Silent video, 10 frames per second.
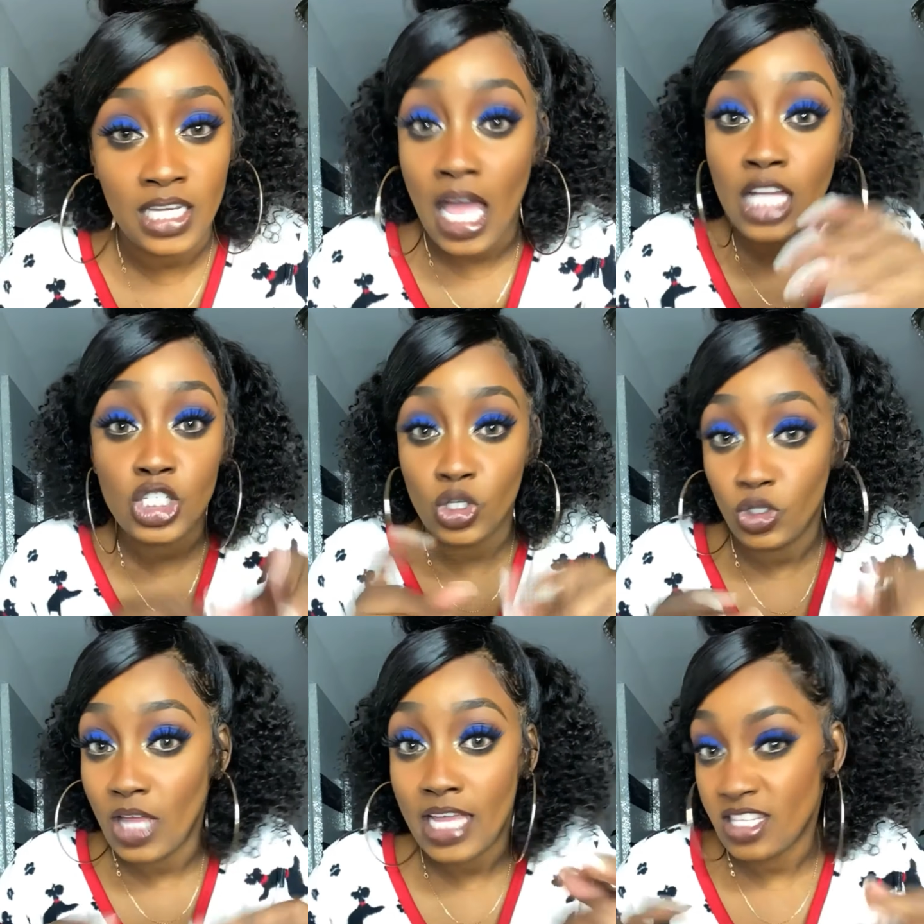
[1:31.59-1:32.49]
I'll show you
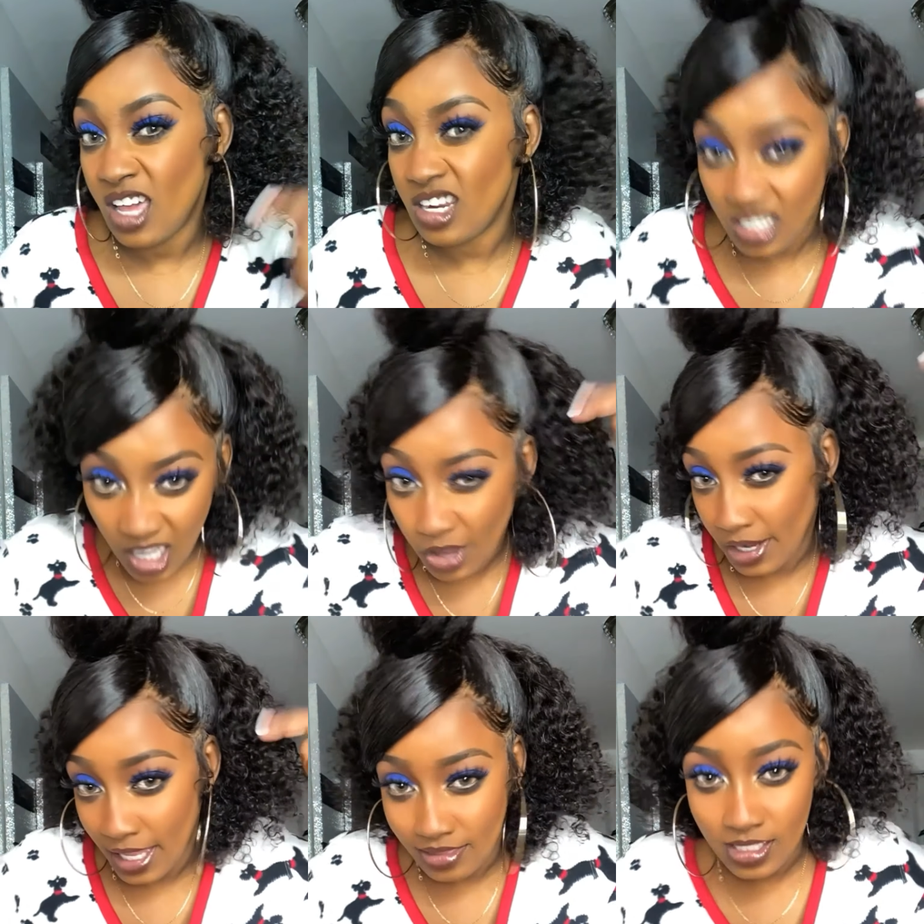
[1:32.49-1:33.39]
guys how to
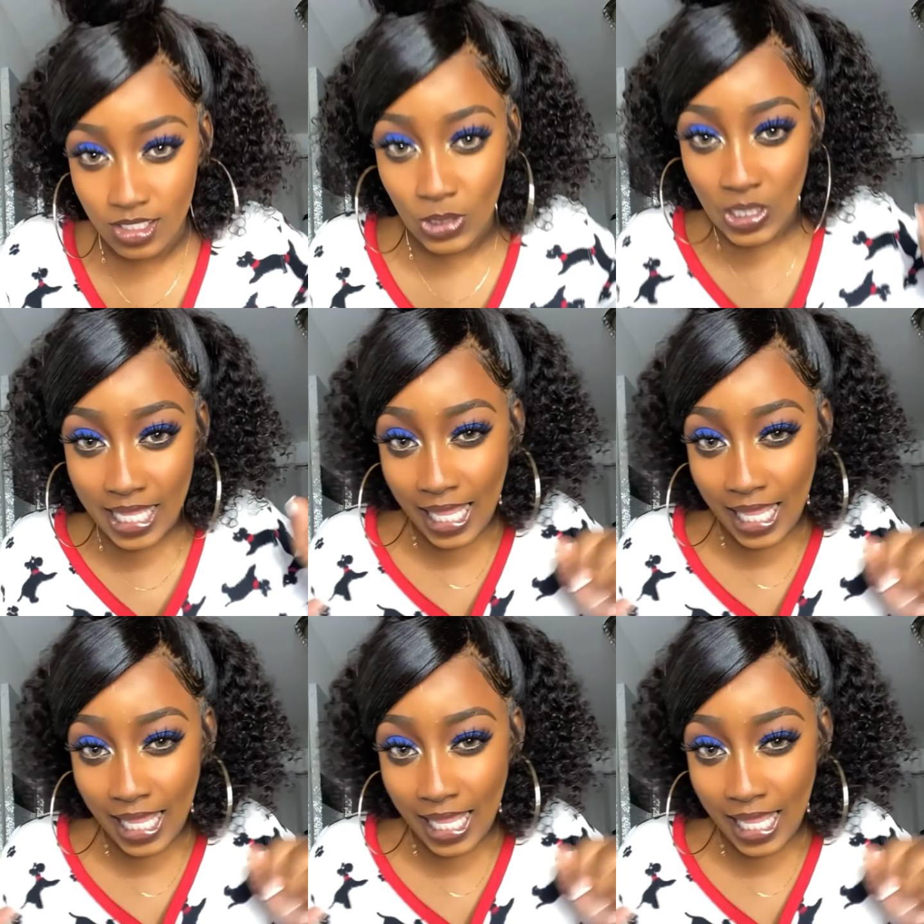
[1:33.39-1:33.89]
get this look again.